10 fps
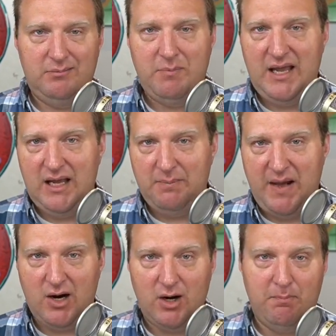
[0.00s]
making it
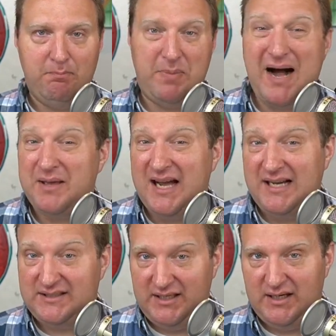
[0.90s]
better,
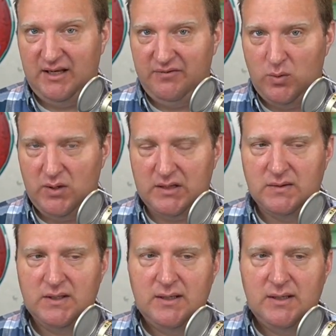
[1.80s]
Bobbyizing it, if you will.